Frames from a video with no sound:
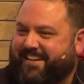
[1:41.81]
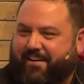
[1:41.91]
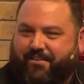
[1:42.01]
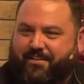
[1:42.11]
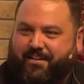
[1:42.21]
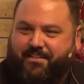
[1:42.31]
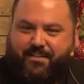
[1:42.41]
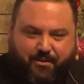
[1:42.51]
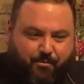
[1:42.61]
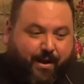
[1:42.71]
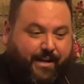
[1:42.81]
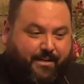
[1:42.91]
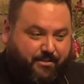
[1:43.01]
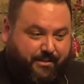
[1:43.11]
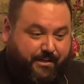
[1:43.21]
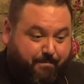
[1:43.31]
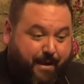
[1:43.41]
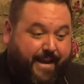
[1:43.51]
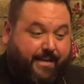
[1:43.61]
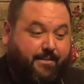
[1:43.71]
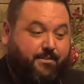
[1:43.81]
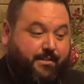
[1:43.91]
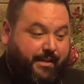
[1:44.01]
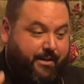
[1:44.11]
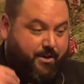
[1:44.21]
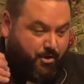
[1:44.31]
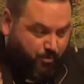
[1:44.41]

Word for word: everything to get ready to get back into the